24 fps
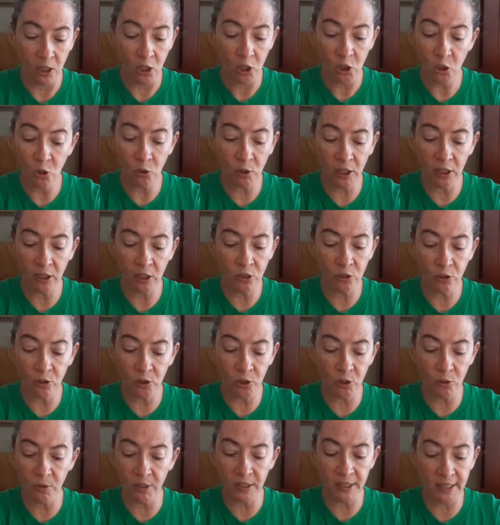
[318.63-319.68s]
you can
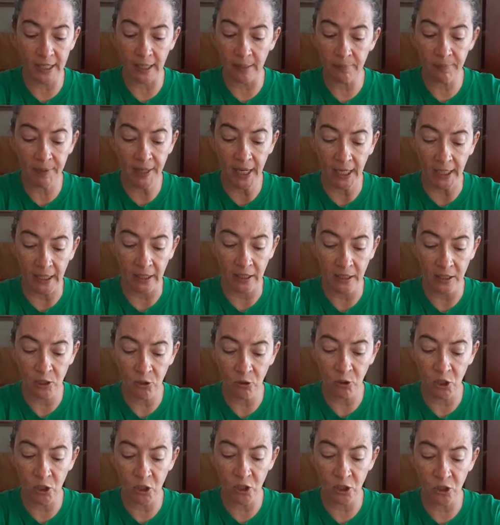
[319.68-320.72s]
do the same thing. You
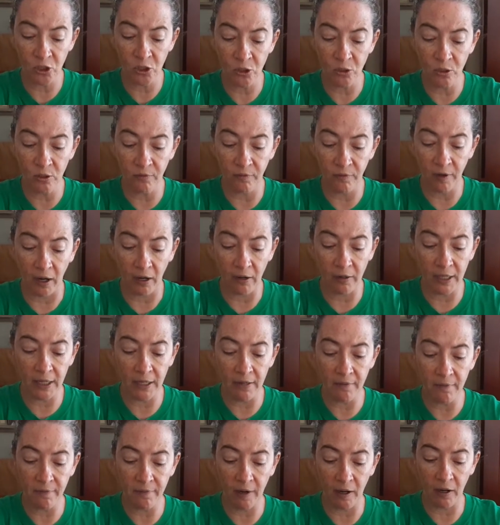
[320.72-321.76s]
can just use
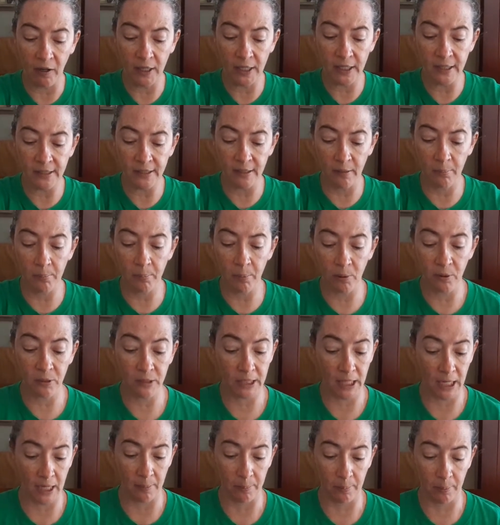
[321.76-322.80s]
very, very simple
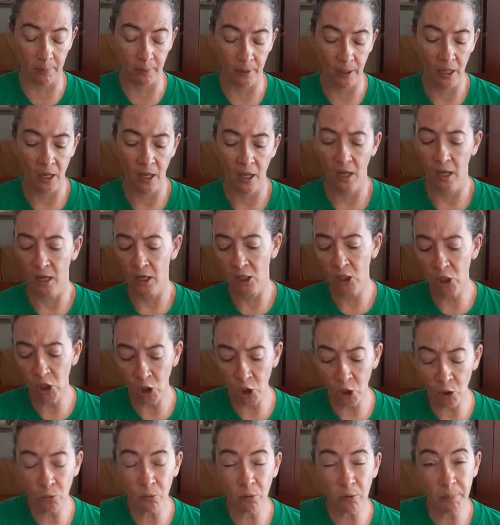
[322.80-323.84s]
tape.
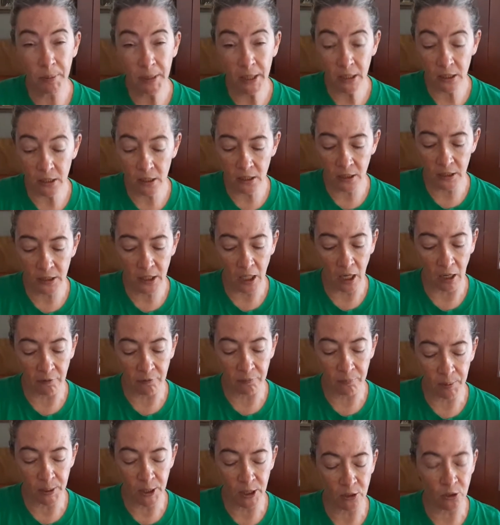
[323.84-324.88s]
Glue would be a little tough
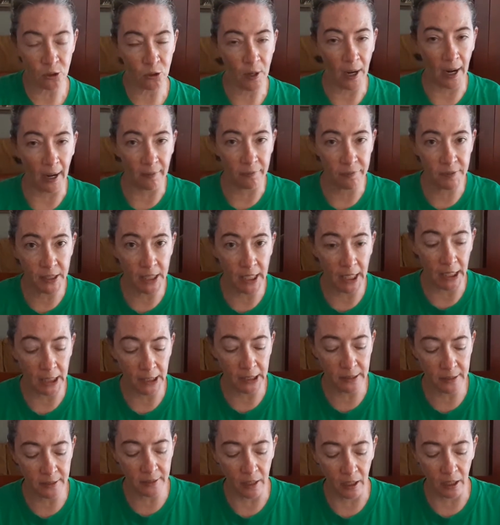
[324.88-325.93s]
because you'd have to get
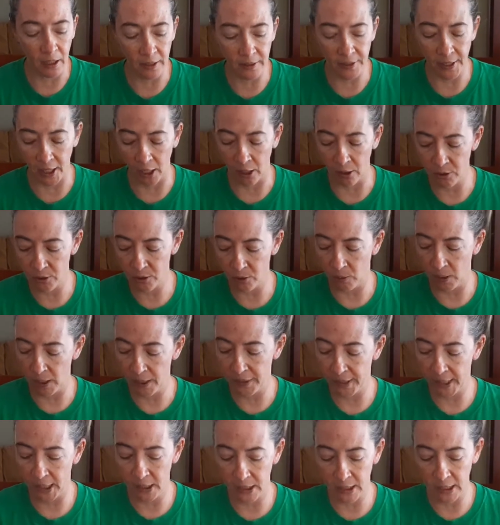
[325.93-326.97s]
inside there. So I
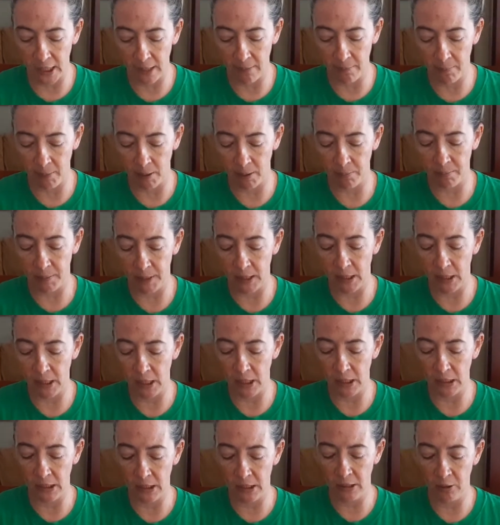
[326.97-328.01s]
think tape might be a
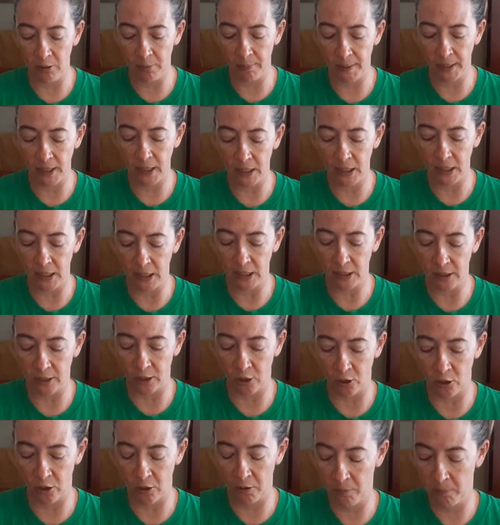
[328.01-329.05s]
little bit
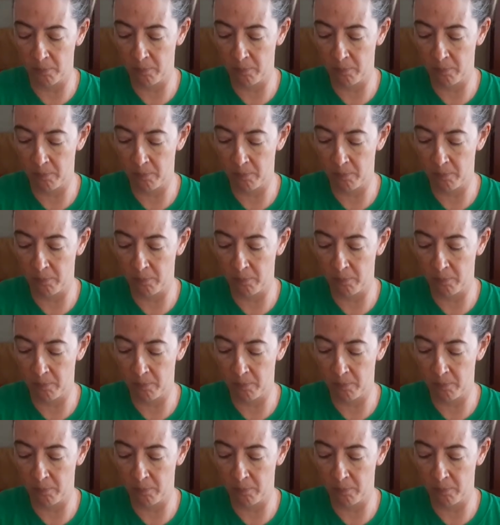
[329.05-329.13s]
easier.